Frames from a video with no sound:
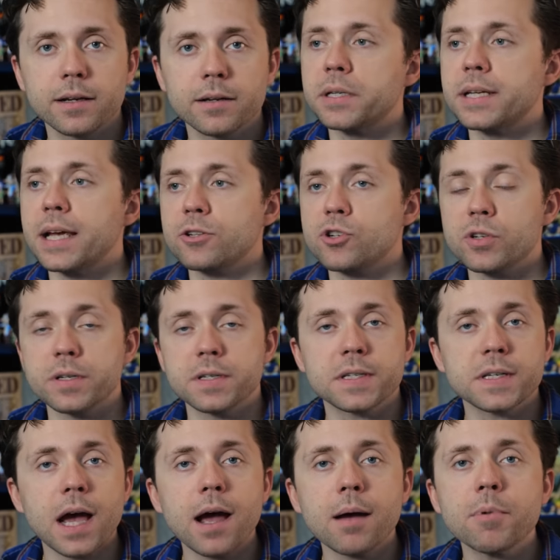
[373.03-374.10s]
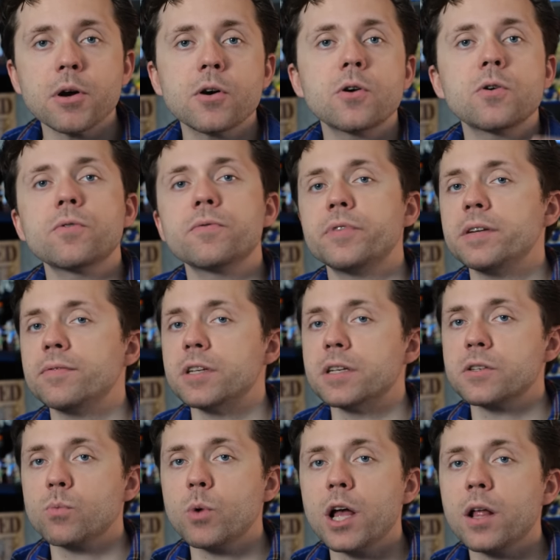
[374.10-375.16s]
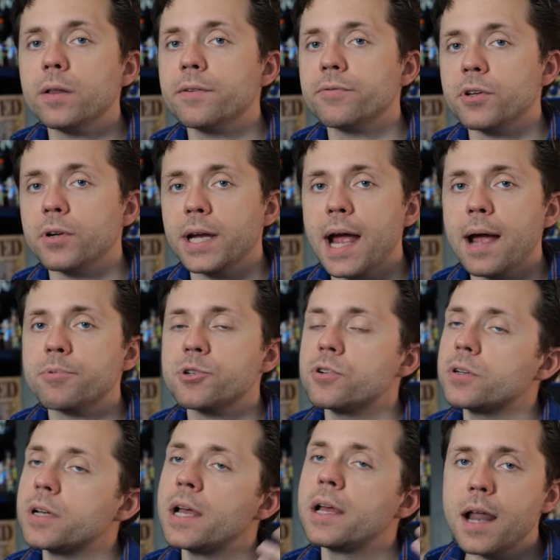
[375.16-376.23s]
Potentially Sabo, Vivi as well, if they're captured.